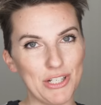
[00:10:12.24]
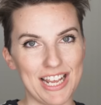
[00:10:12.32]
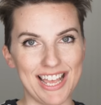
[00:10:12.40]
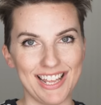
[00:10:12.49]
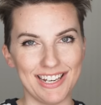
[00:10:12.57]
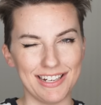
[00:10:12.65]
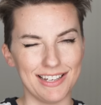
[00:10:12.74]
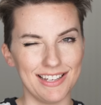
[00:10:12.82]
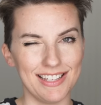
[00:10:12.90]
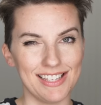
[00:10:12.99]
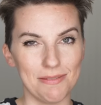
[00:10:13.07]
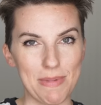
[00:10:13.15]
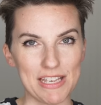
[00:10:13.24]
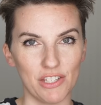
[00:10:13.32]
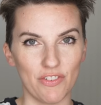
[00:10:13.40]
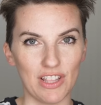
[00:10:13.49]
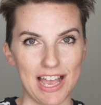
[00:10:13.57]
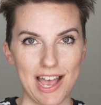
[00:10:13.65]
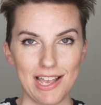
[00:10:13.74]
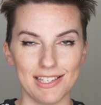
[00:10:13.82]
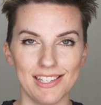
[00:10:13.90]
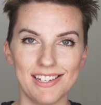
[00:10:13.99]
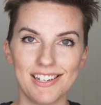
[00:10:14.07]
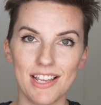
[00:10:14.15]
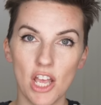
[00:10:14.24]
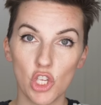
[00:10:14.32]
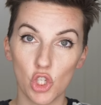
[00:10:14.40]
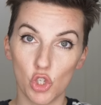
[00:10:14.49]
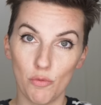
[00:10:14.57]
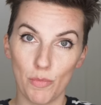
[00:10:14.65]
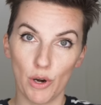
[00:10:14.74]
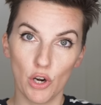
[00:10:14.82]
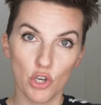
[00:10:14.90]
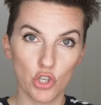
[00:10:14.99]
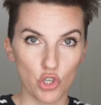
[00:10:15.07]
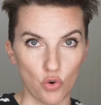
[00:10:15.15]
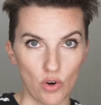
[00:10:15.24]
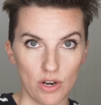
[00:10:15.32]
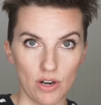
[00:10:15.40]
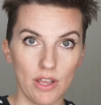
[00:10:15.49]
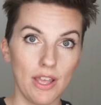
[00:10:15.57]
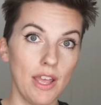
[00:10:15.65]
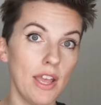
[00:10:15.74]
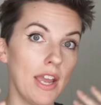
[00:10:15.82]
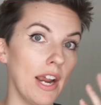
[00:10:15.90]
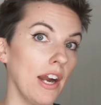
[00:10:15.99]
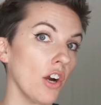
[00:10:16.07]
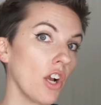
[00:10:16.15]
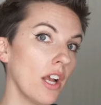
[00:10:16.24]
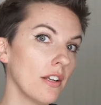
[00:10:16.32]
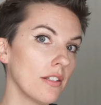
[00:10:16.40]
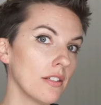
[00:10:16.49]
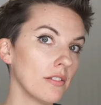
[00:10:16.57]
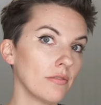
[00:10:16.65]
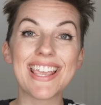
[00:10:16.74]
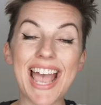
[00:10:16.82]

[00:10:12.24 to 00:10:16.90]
10, best for last, super short haircut.